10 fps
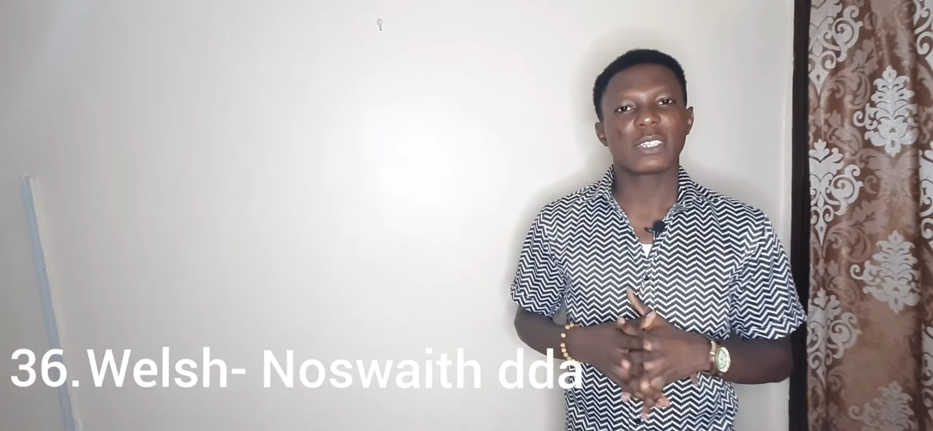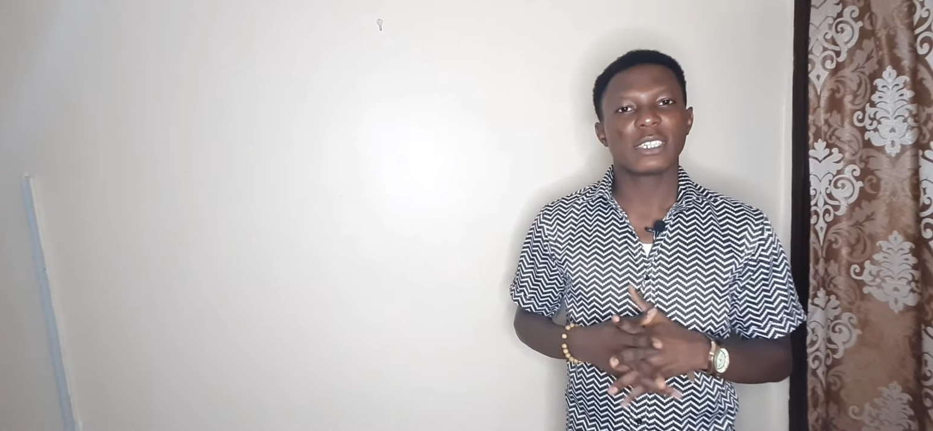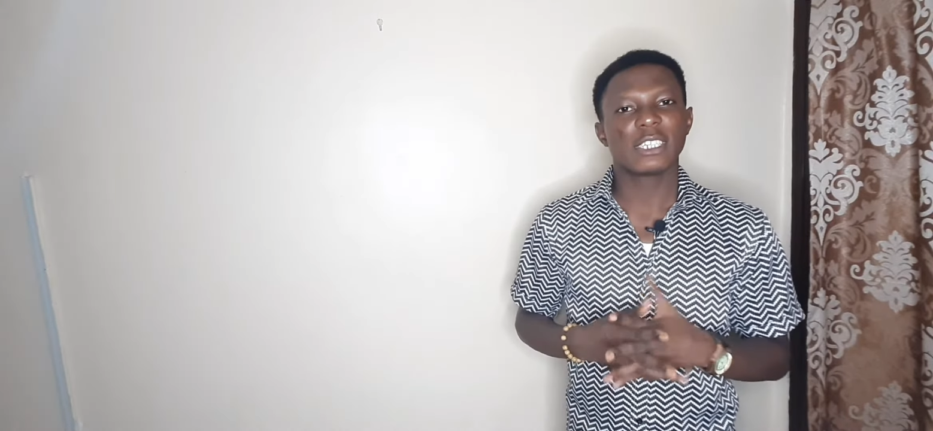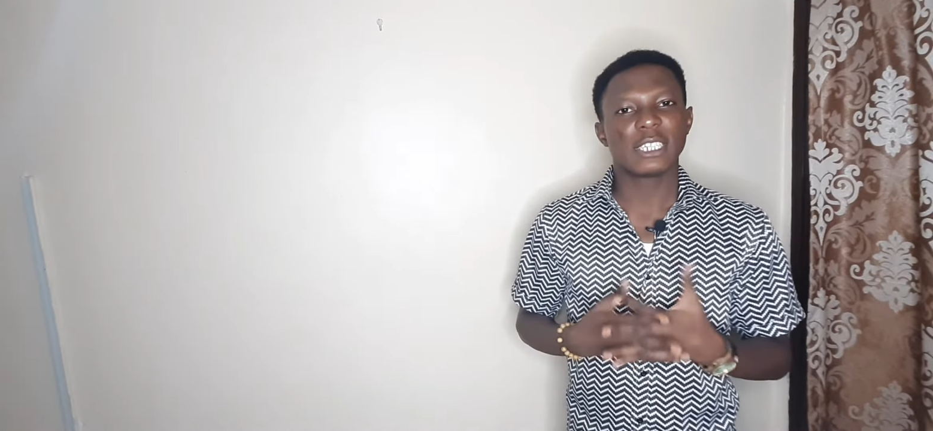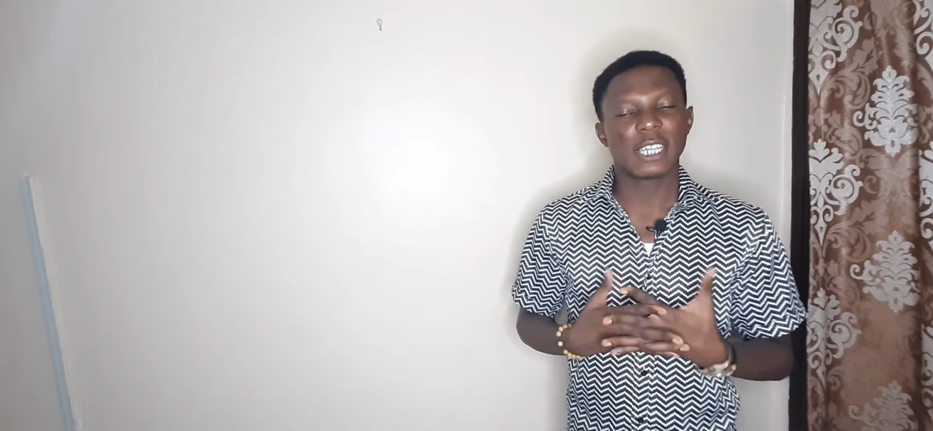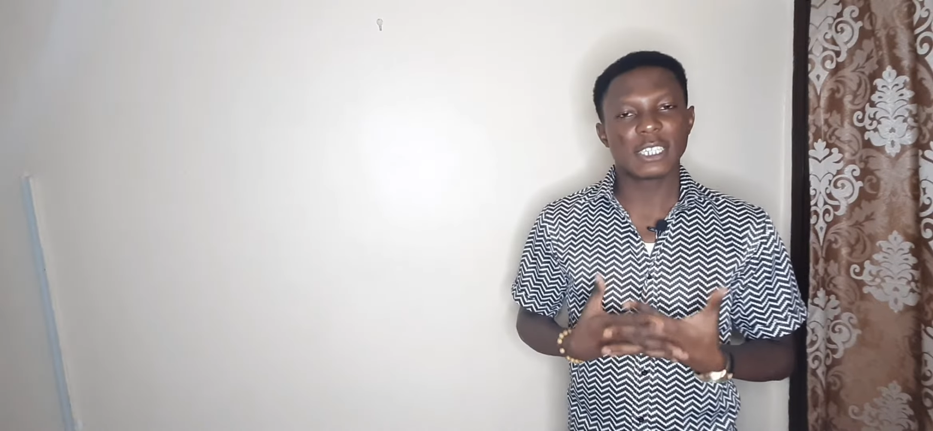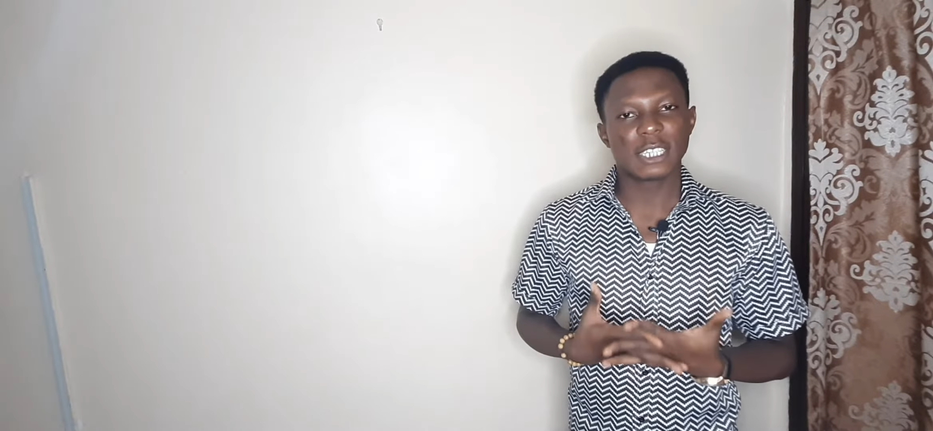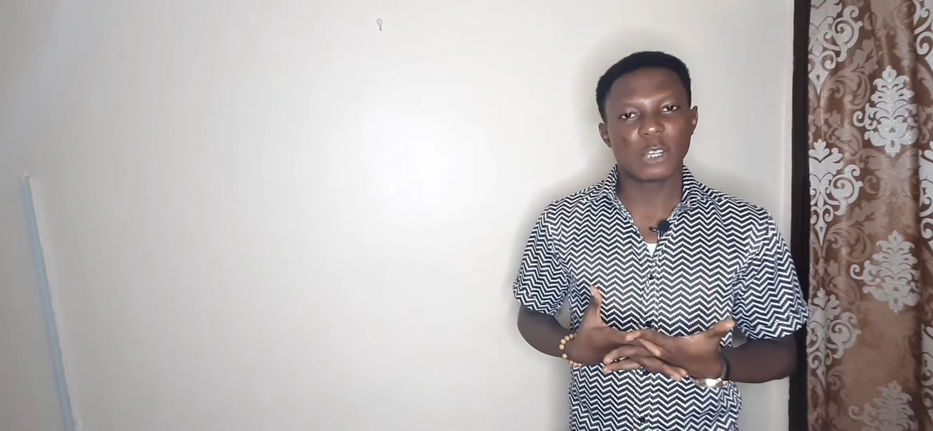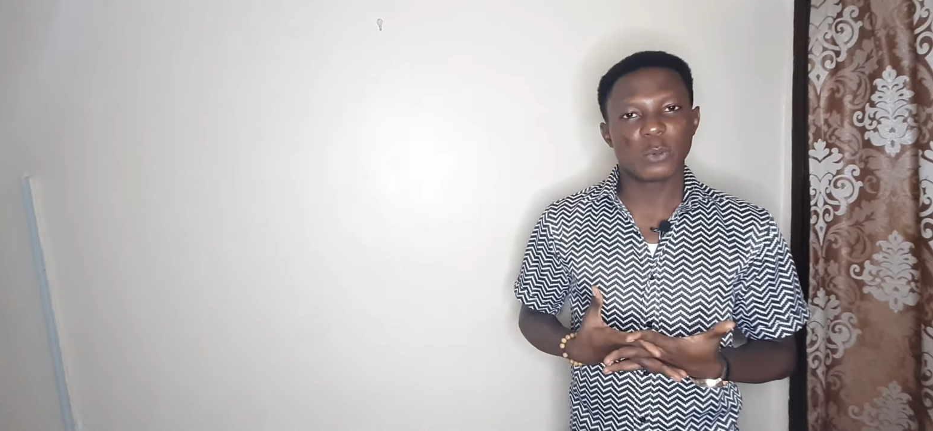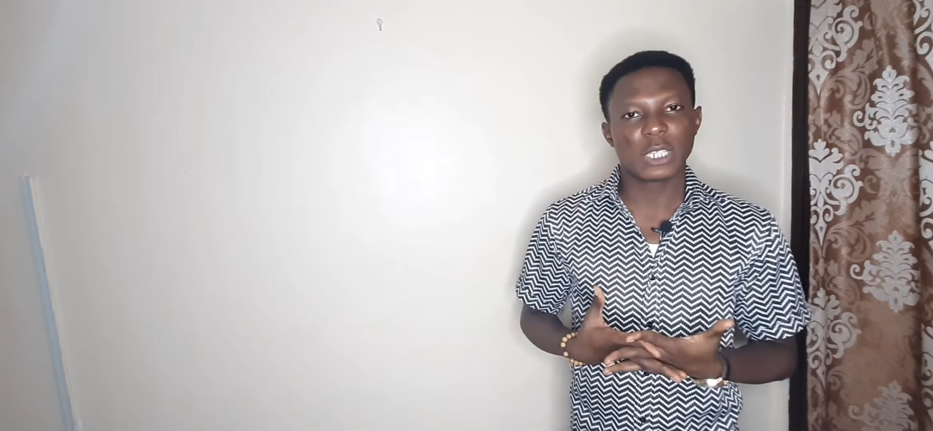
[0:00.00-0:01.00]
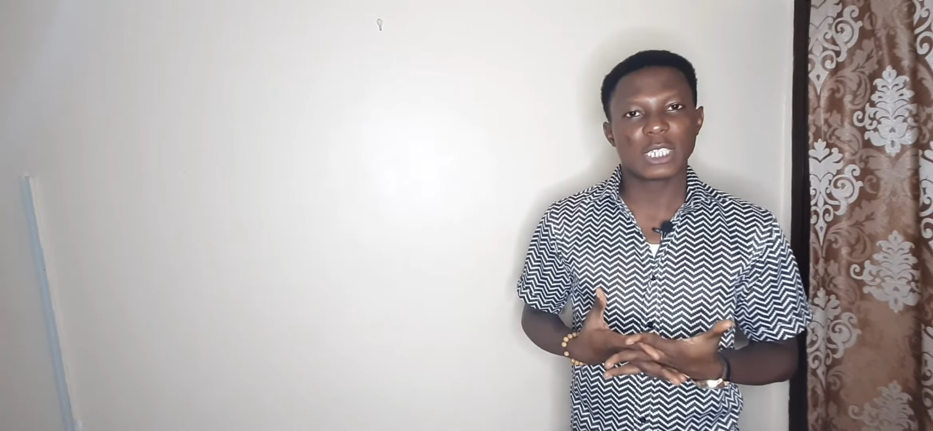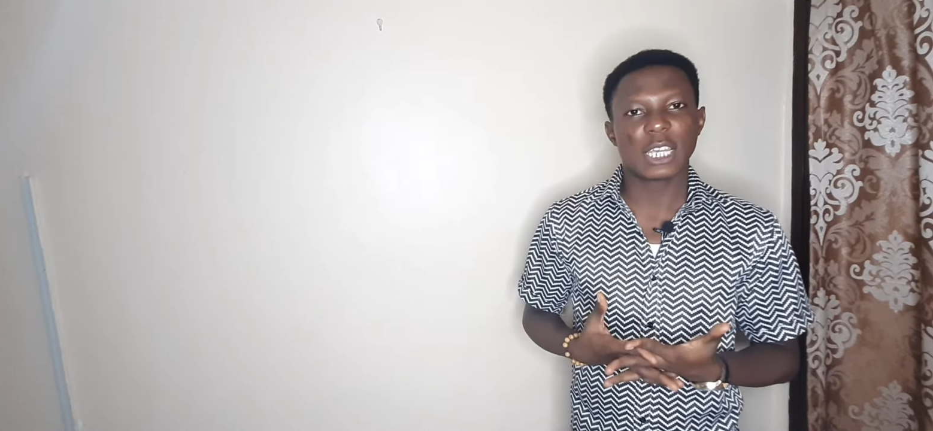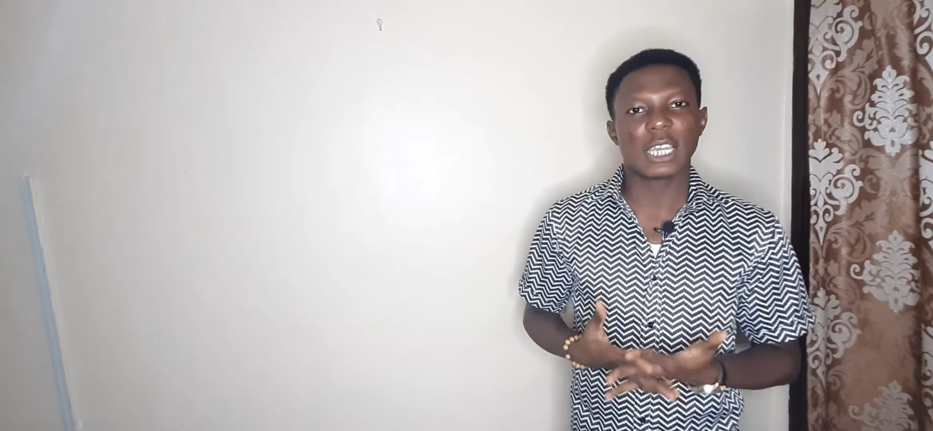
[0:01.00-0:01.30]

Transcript: The next language